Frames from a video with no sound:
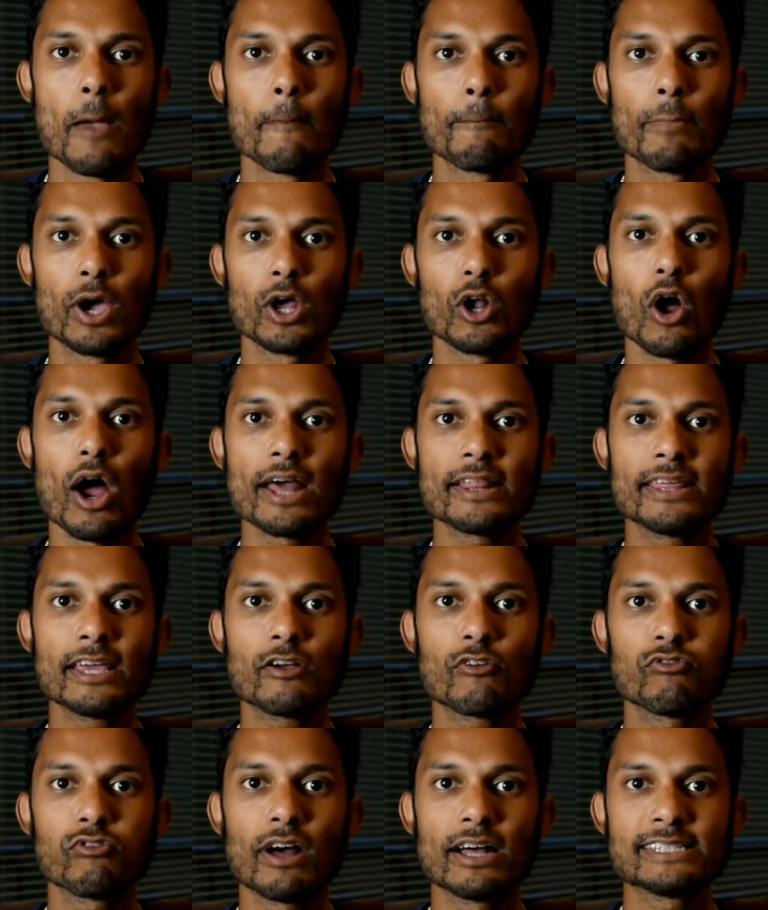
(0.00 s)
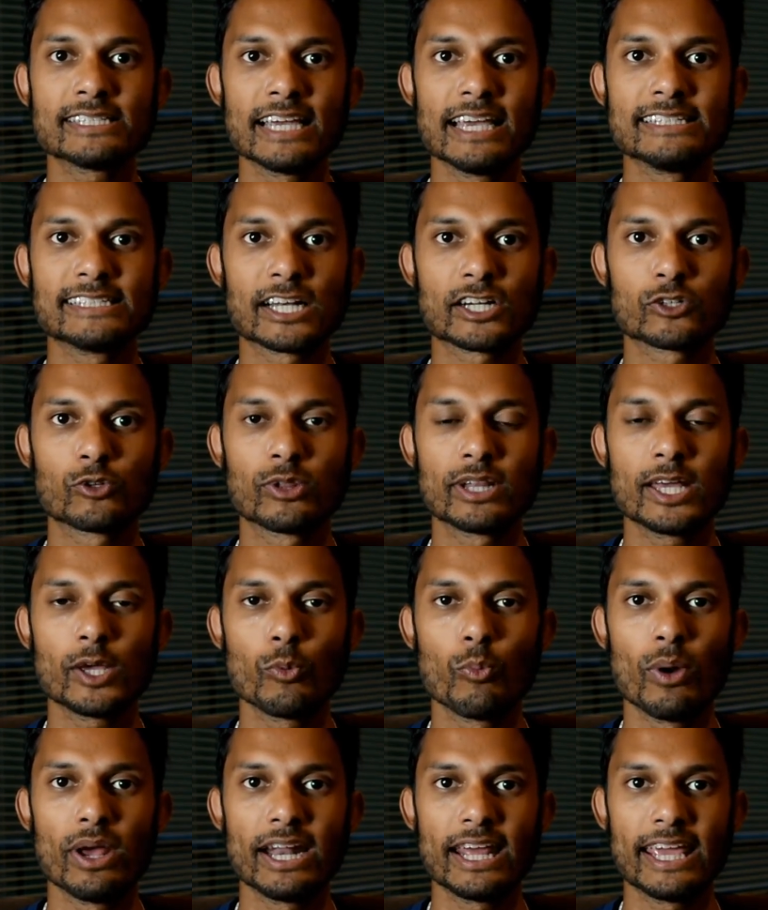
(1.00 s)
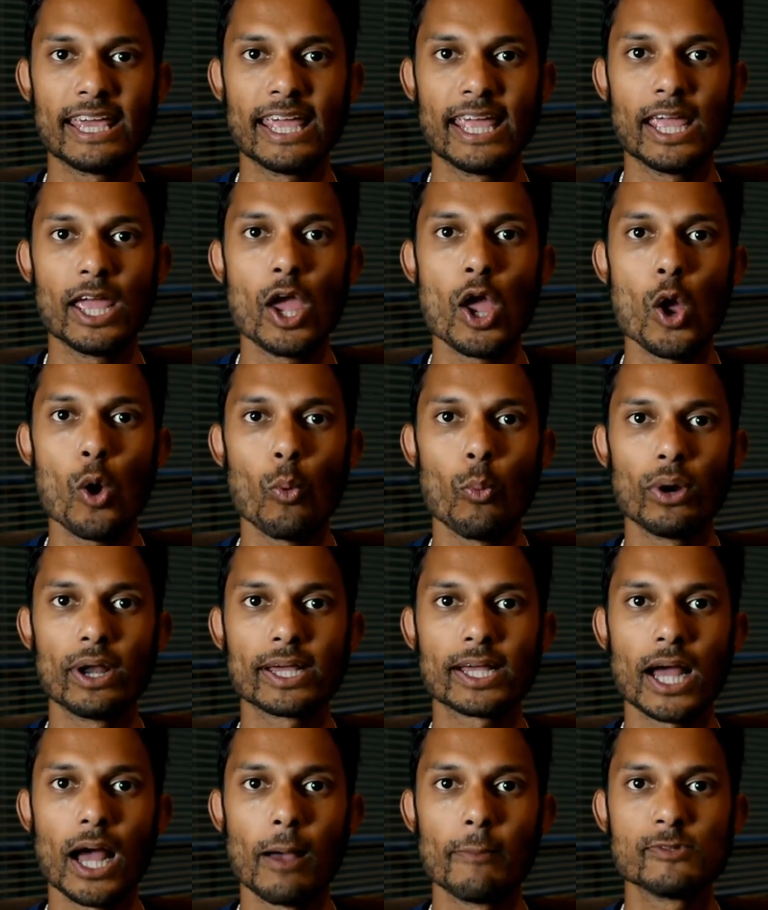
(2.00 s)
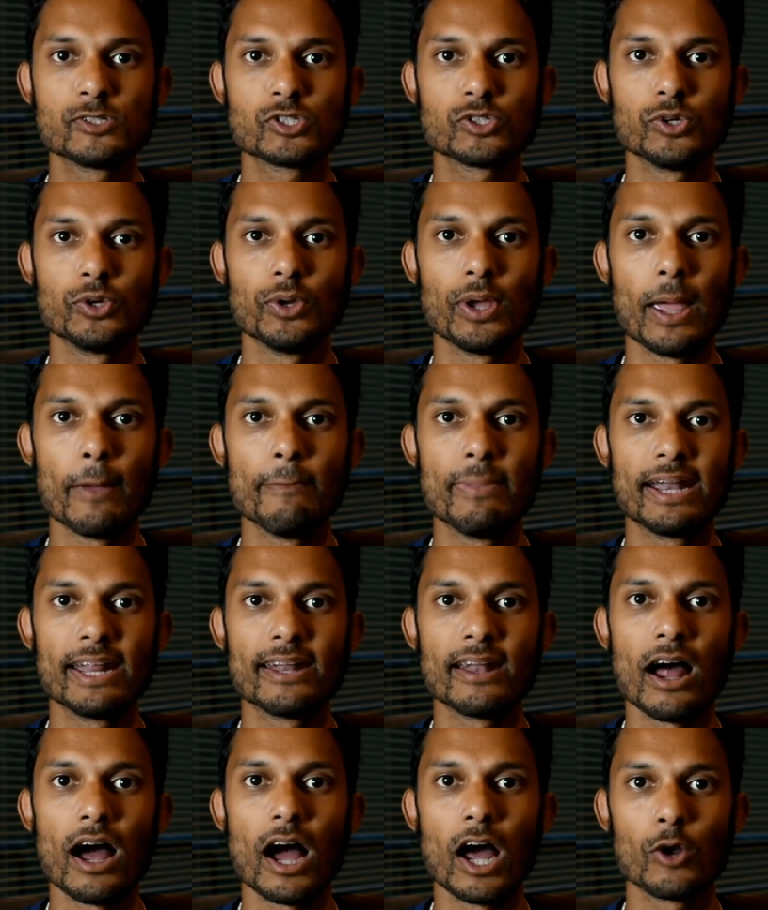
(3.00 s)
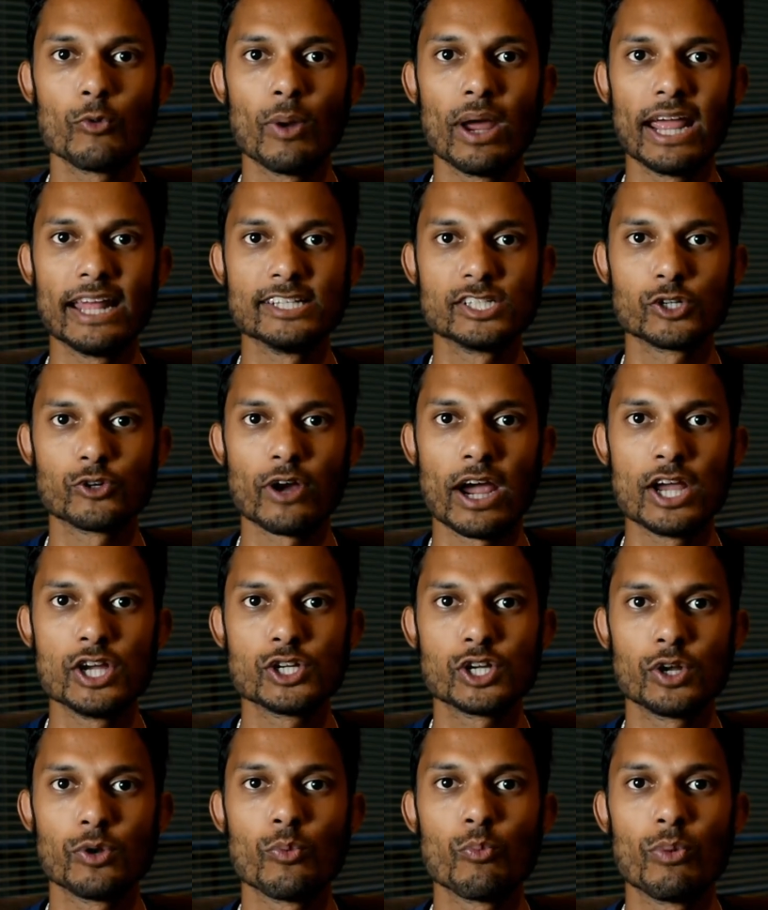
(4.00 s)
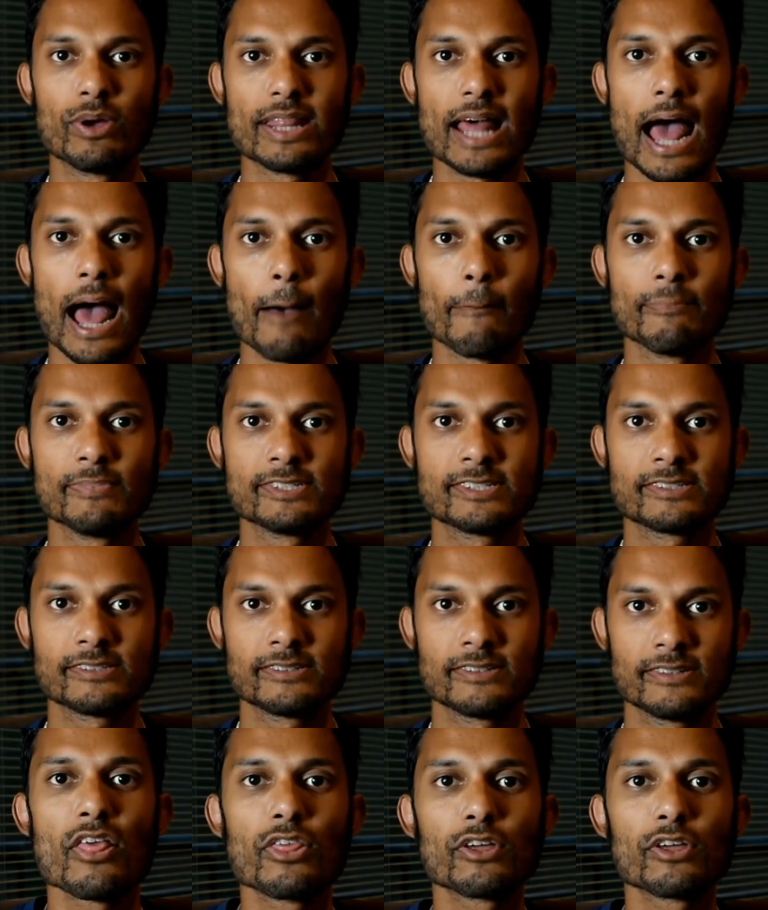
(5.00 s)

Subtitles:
But I think Flutter is the clear winner here when it comes to embedded hardware integration with apps.